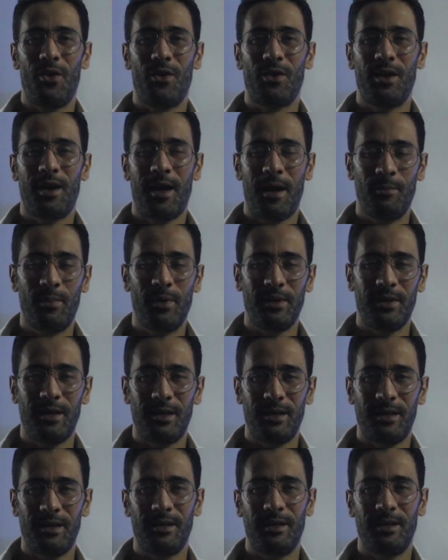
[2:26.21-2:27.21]

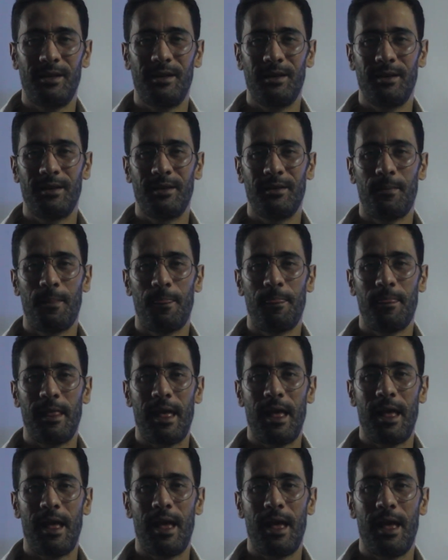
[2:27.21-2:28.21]
company
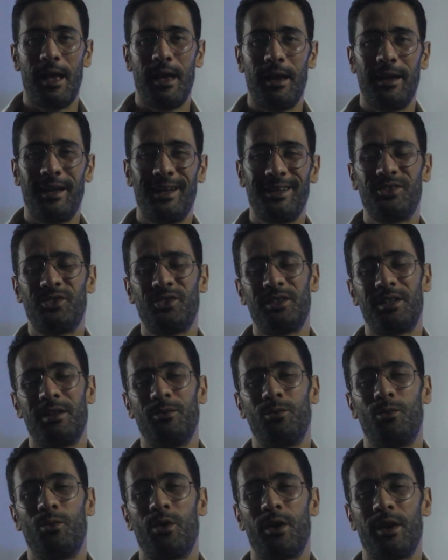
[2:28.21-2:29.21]
is still
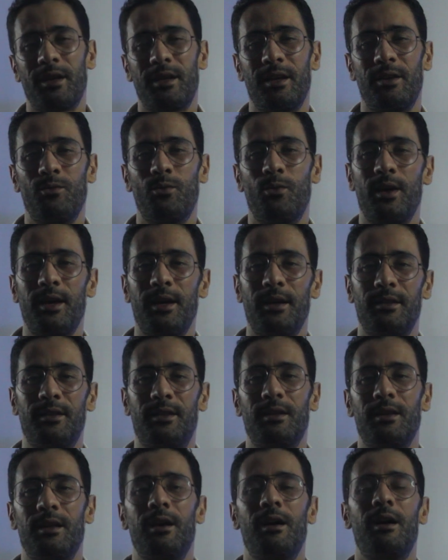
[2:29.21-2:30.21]
working
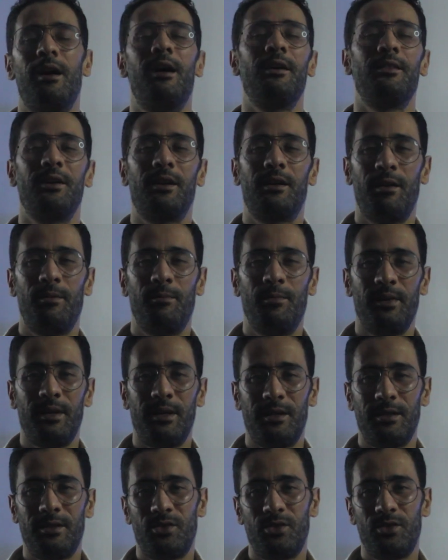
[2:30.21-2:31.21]
with other
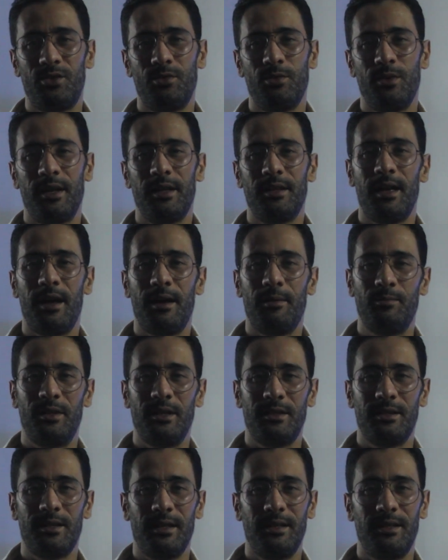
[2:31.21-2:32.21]
companies to adapt
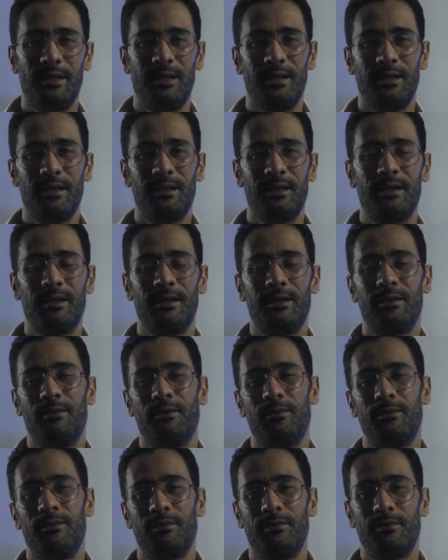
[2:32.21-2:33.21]
this idea
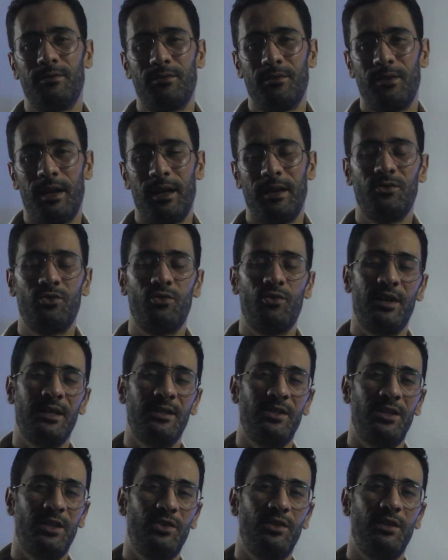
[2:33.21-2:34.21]
and
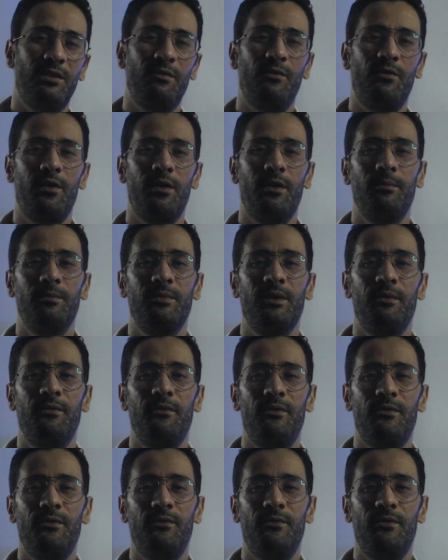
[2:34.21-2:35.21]
transition from the
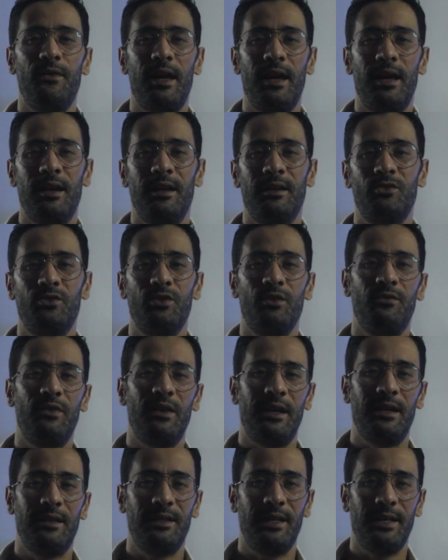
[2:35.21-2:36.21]
fan to
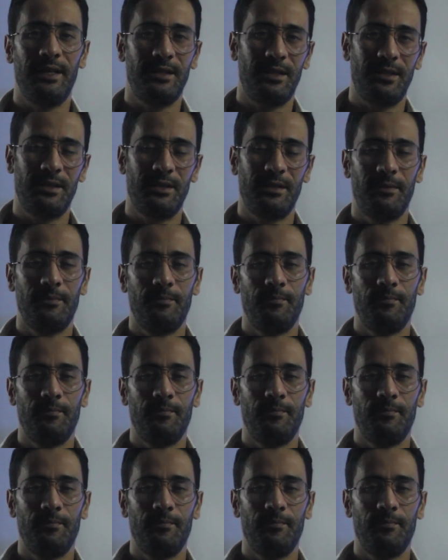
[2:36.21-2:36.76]
fanless.